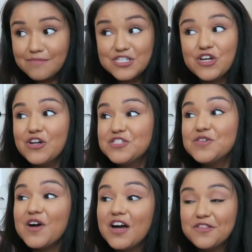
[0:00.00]
She
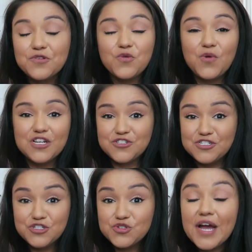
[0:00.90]
also got a little washer
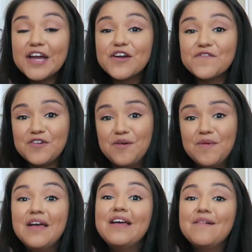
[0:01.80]
and dryer
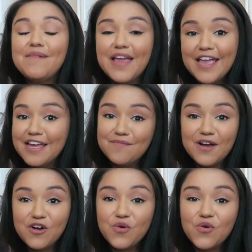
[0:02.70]
from my aunt and
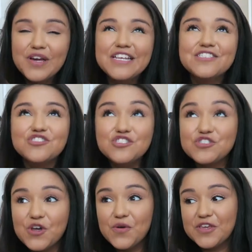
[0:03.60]
my uncle, and it's
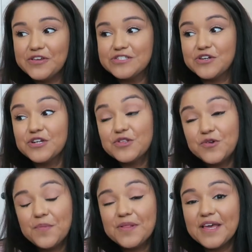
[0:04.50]
so cute. So her
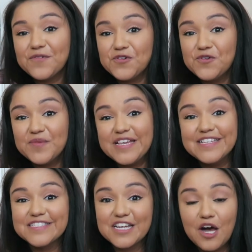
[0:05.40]
little playroom
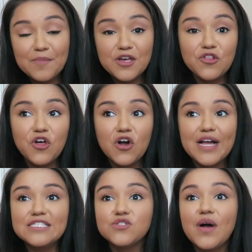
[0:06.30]
is coming along.
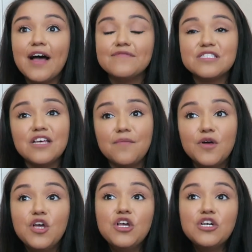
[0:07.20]
I still have
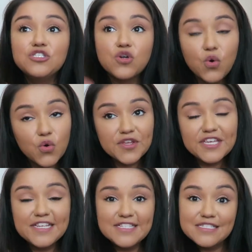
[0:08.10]
some decor
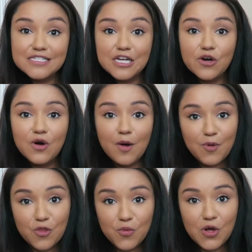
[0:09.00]
that needs to go up
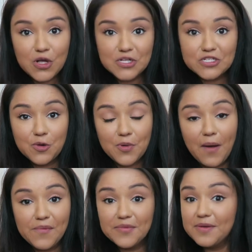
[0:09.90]
on the walls. I'll
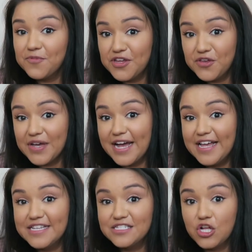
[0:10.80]
probably bring you
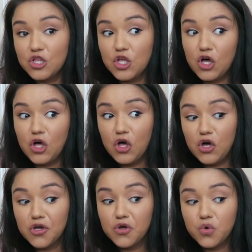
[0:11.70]
guys
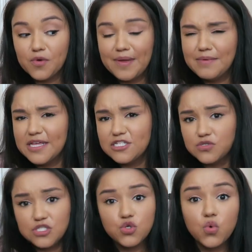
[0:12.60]
along or maybe like
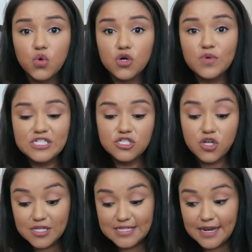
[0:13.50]
do a tour once it's
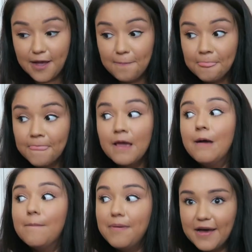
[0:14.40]
all set up.
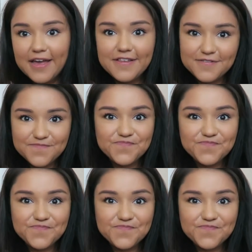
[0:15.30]
But